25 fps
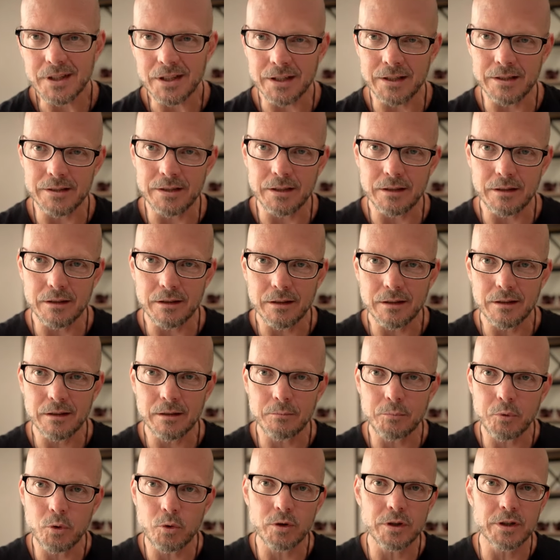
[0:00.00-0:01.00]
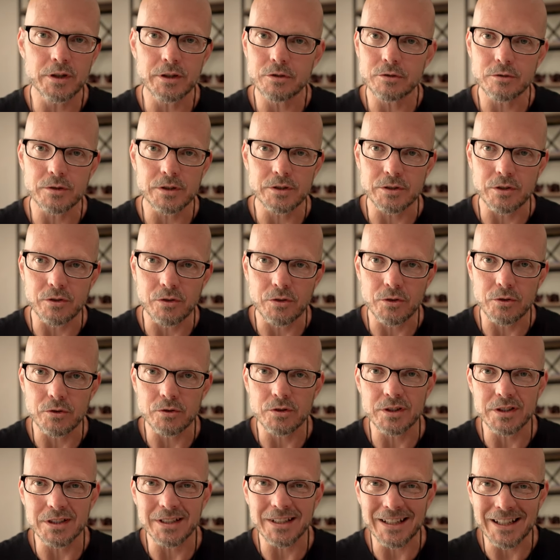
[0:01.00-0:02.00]
You see, the porn industry is a
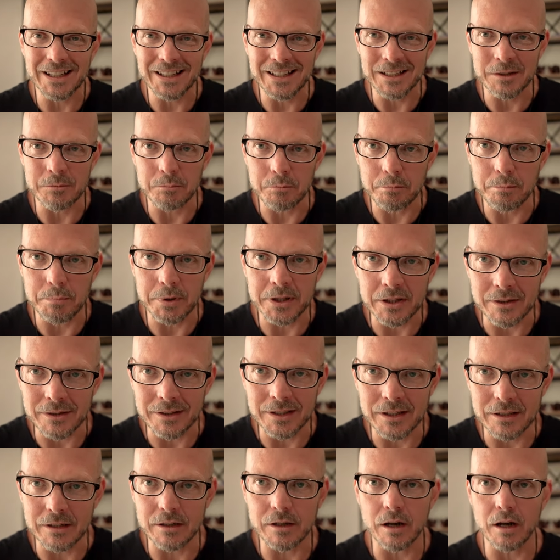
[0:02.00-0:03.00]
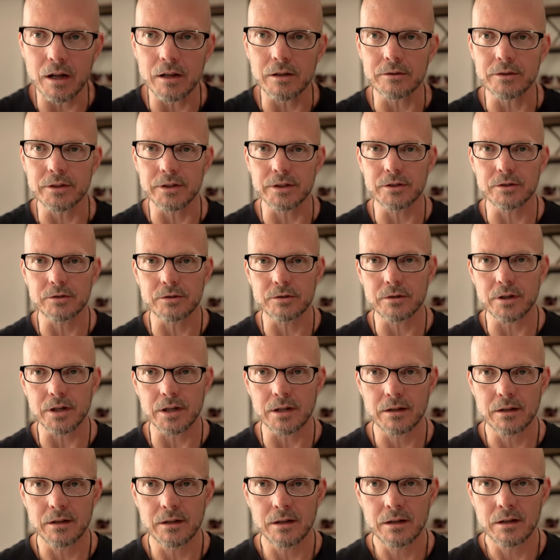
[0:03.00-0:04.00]
$13 billion
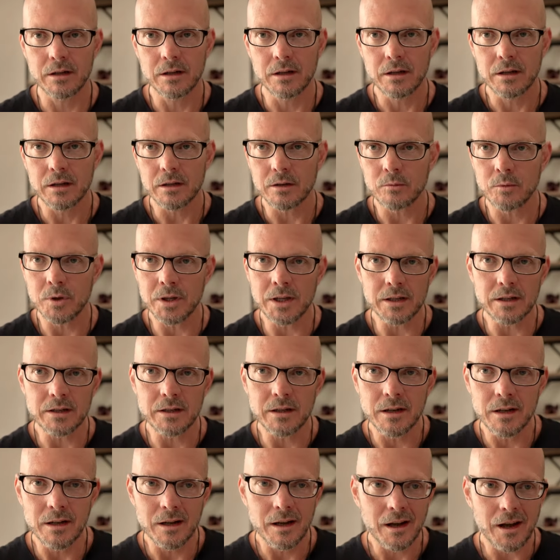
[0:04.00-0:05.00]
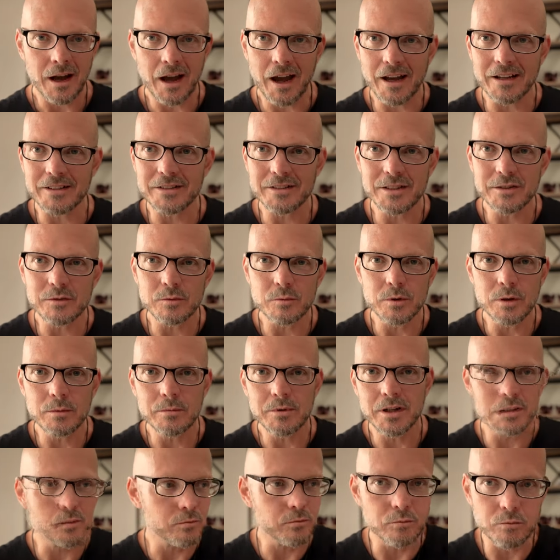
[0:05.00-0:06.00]
industry we can access
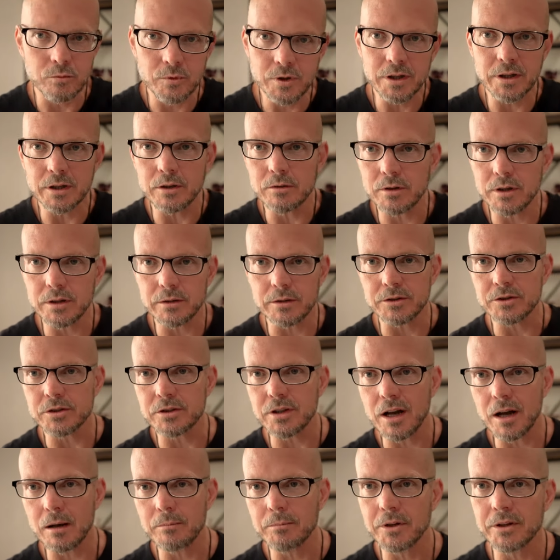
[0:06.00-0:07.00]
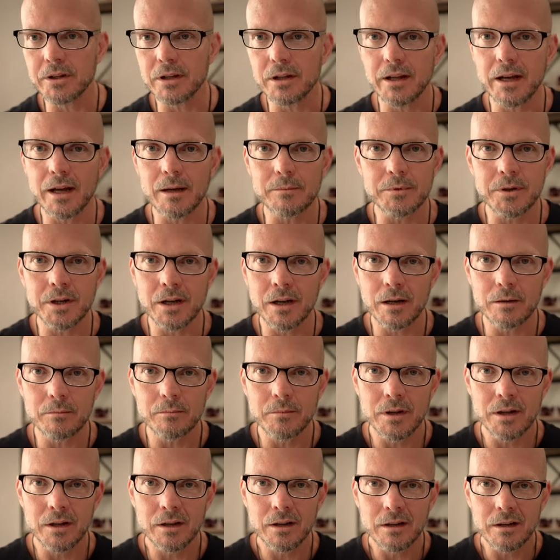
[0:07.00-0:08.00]
women really quickly. Just hop on the
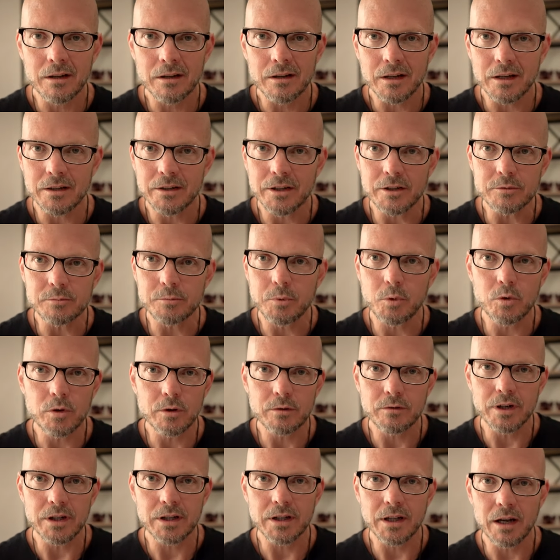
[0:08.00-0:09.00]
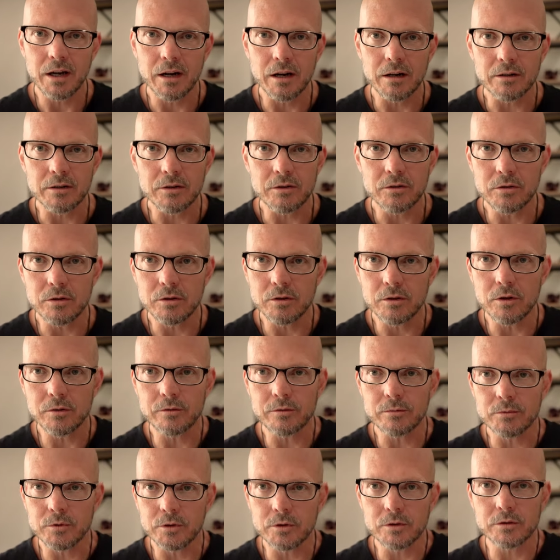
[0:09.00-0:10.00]
laptop and there's porn right there. You can go
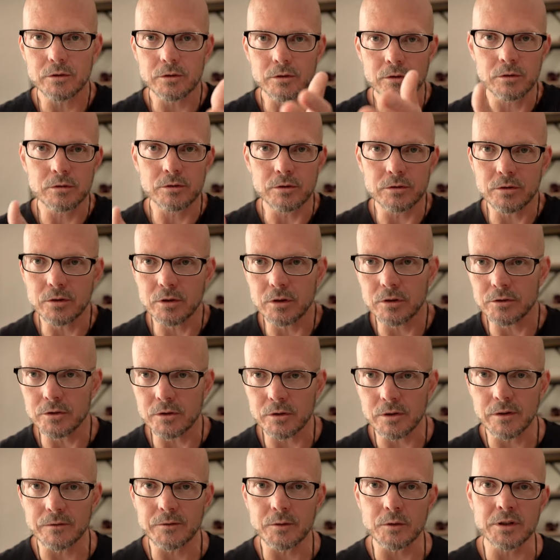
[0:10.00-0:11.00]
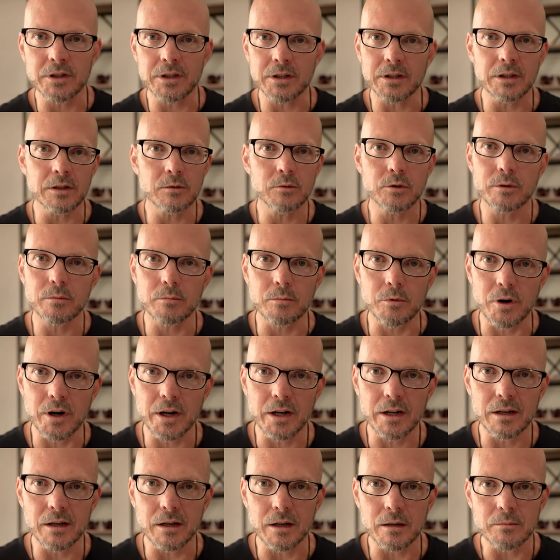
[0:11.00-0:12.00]
from girl to girl to girl. you don't have to deal with a
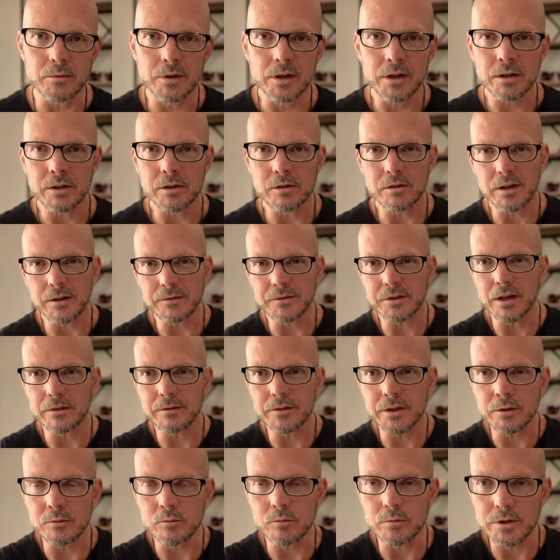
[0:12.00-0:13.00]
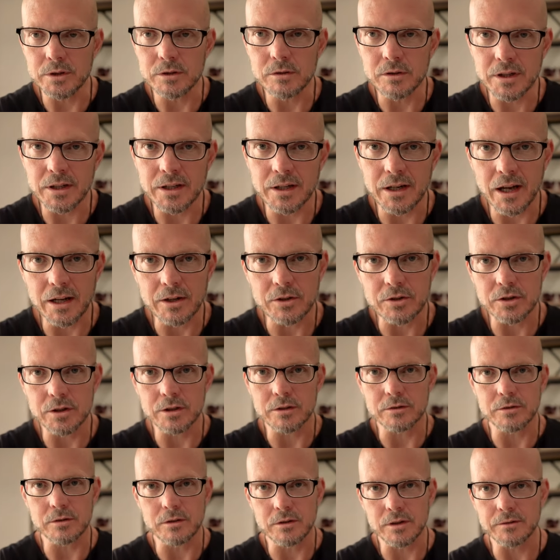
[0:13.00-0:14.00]
breakup. You don't have to have any real
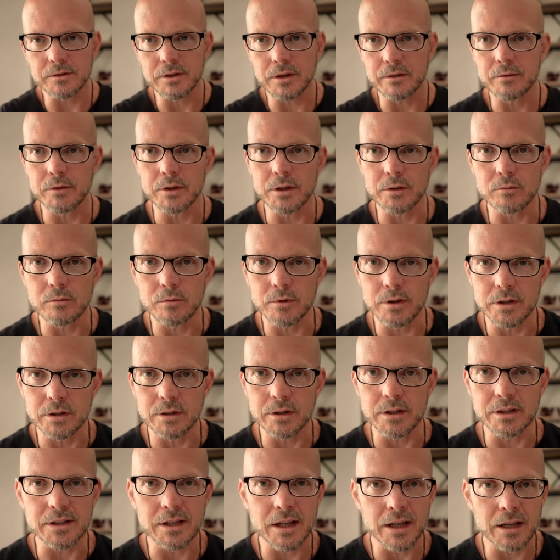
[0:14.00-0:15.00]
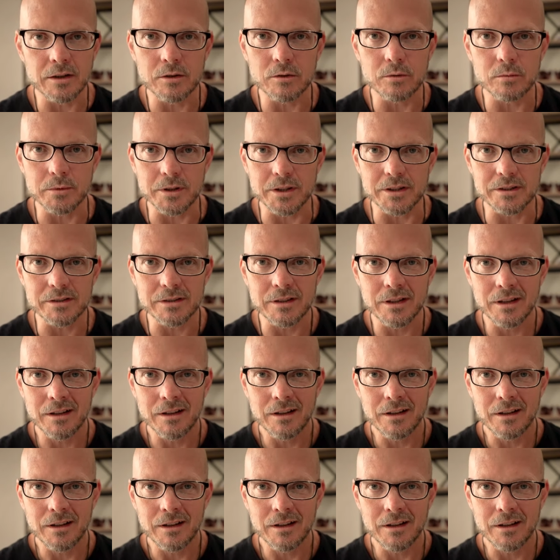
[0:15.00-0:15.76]
connections. You don't have to have any real entanglements.